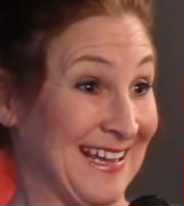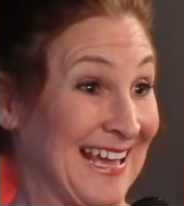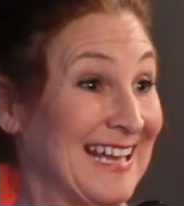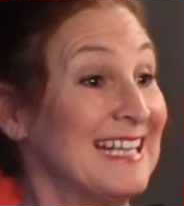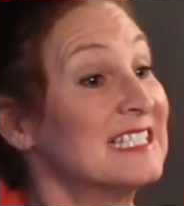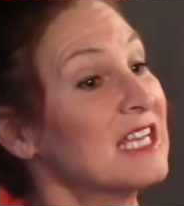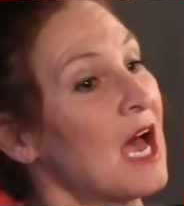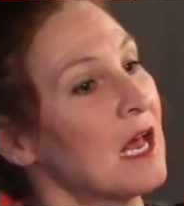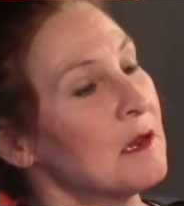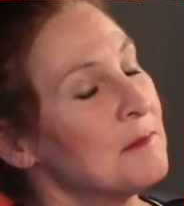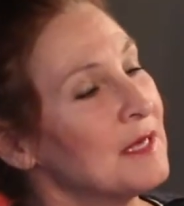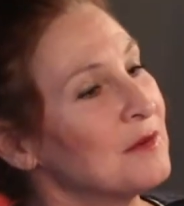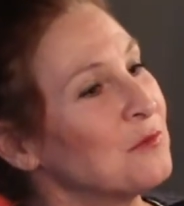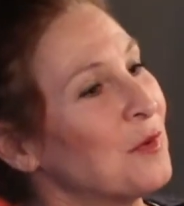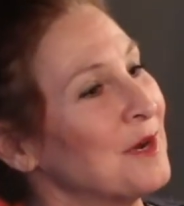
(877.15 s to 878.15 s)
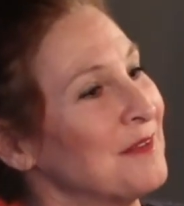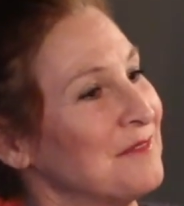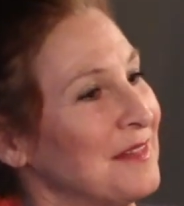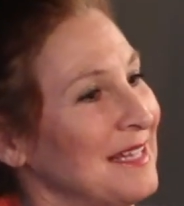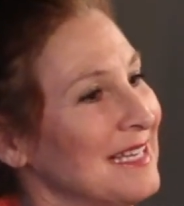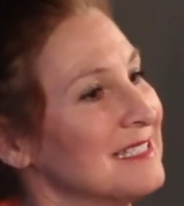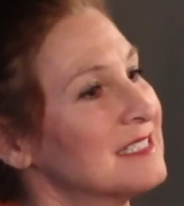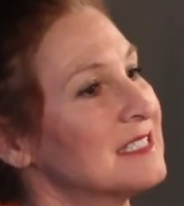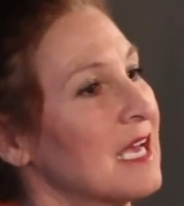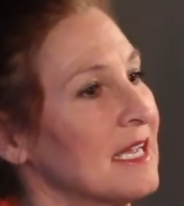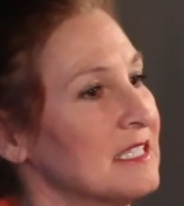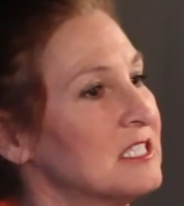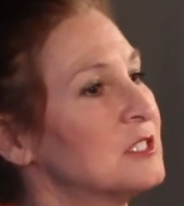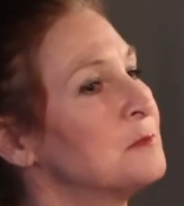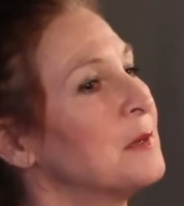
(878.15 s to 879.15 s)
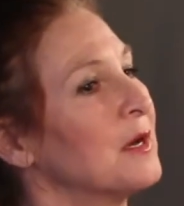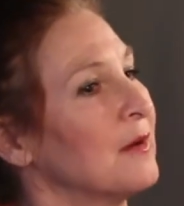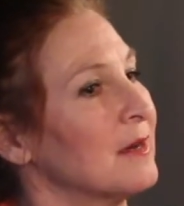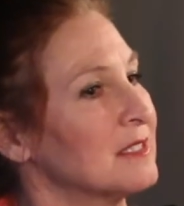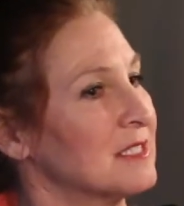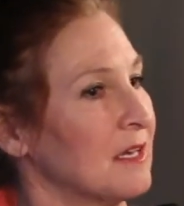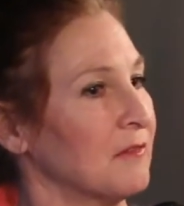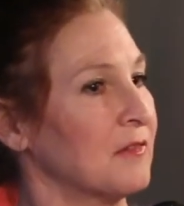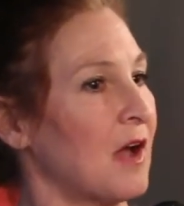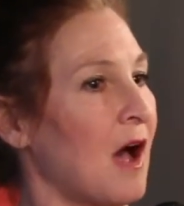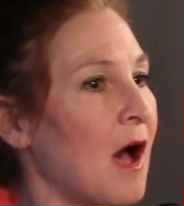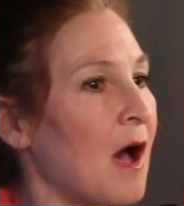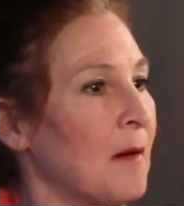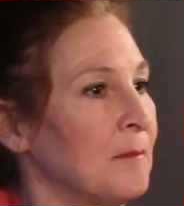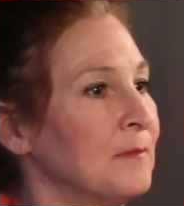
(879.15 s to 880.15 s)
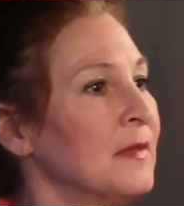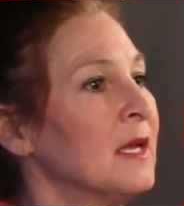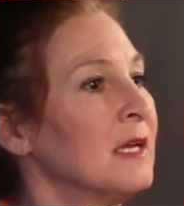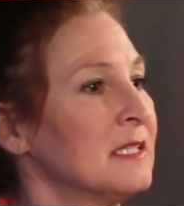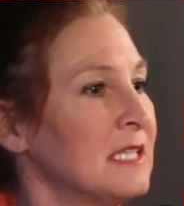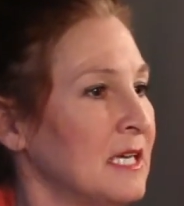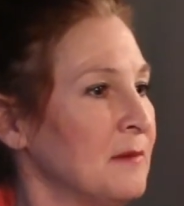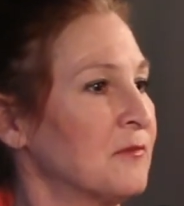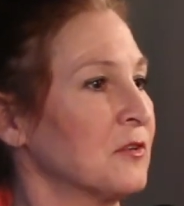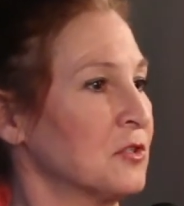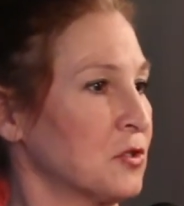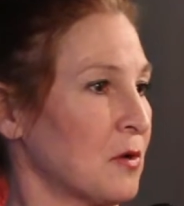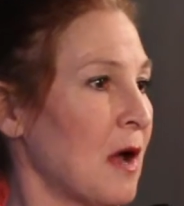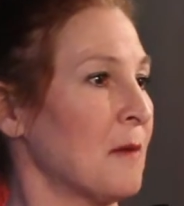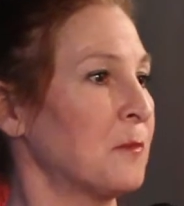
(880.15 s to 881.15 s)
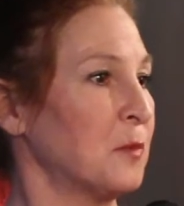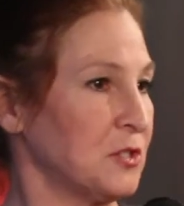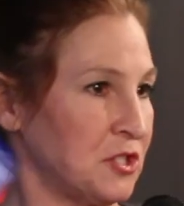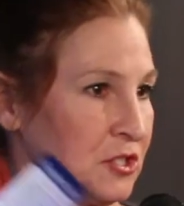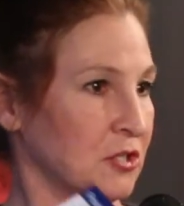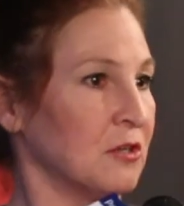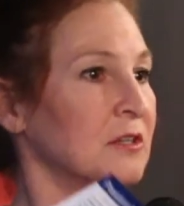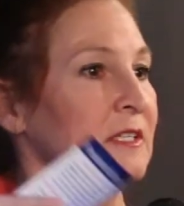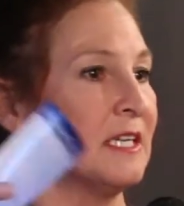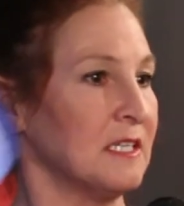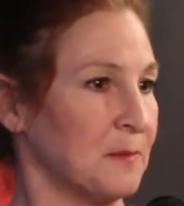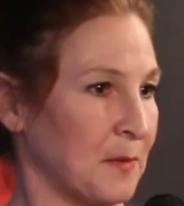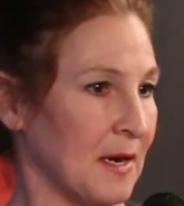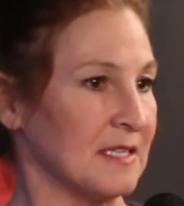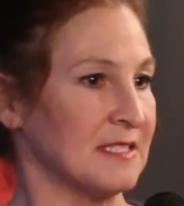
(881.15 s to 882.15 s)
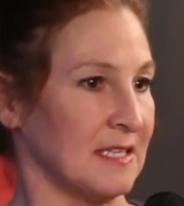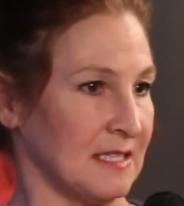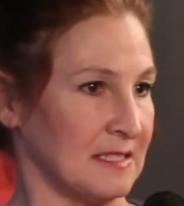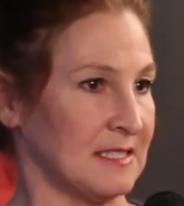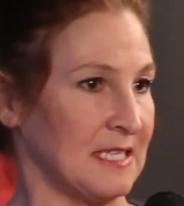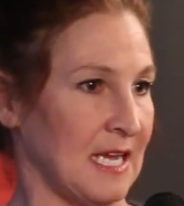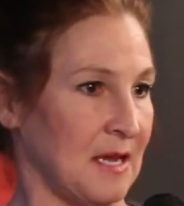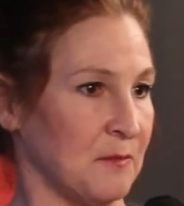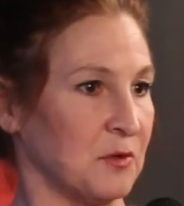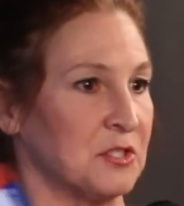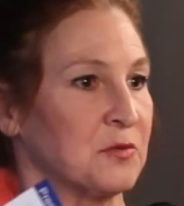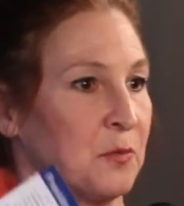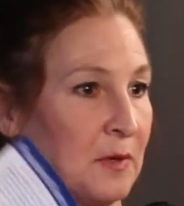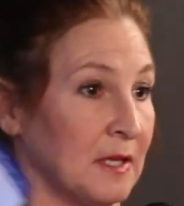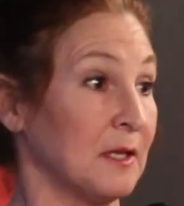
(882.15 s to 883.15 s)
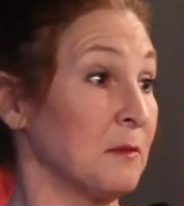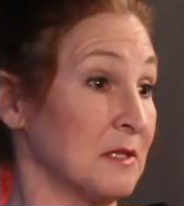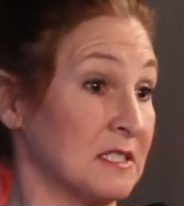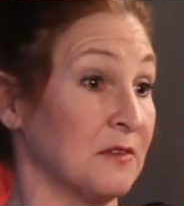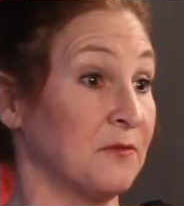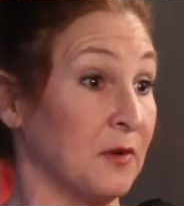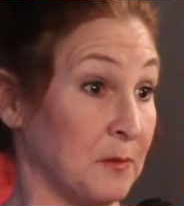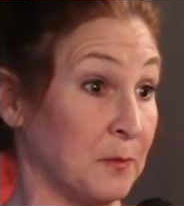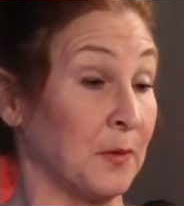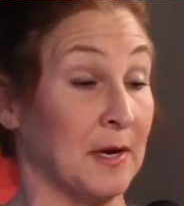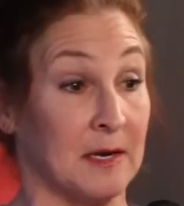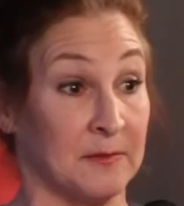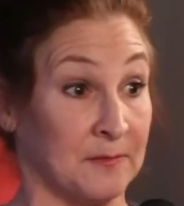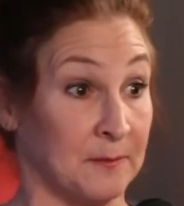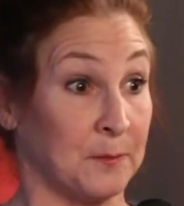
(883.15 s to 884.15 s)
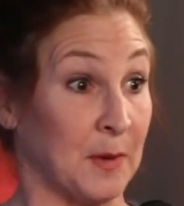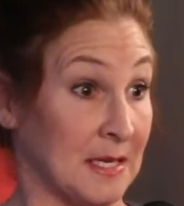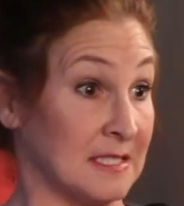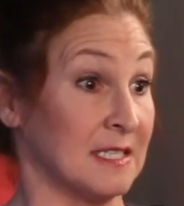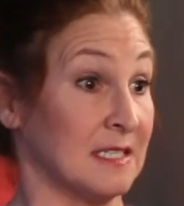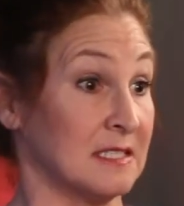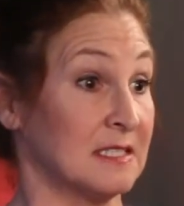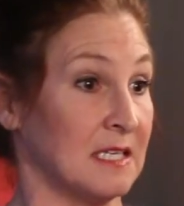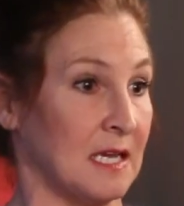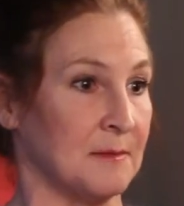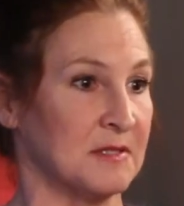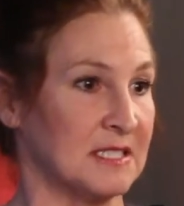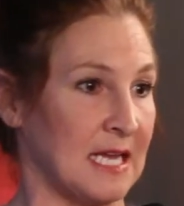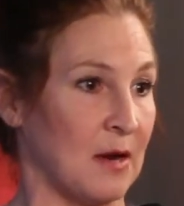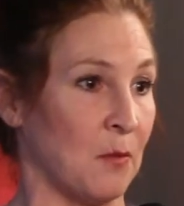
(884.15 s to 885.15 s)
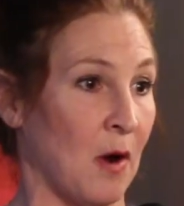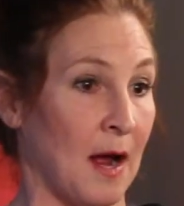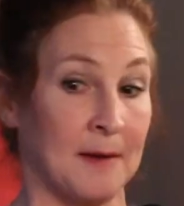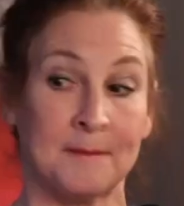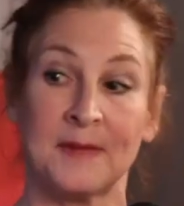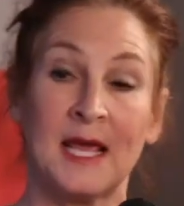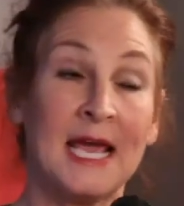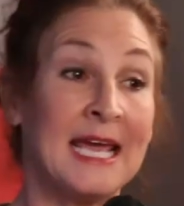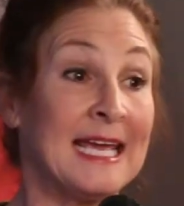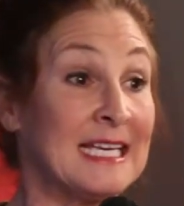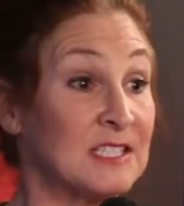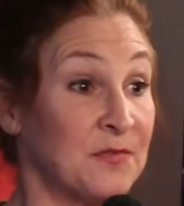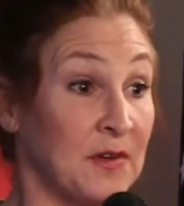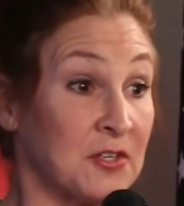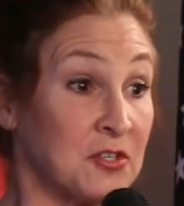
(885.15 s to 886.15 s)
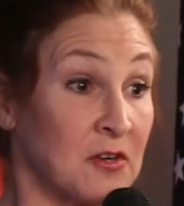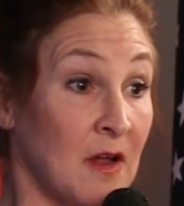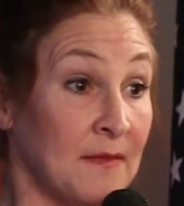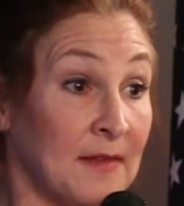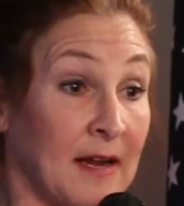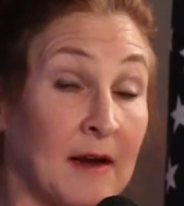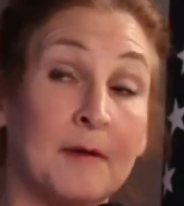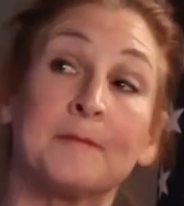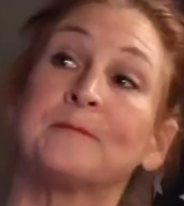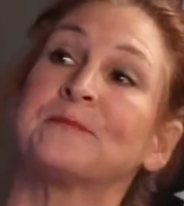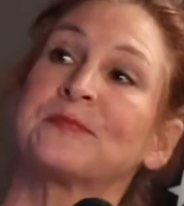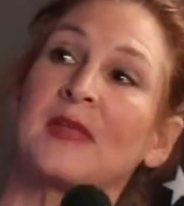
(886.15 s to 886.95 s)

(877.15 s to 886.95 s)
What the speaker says: And he's kind of been one of the inside spirits of Cobb Team for Trump, which turned into President's Team, which really was the footprint of President's Team statewide. He's featured on there.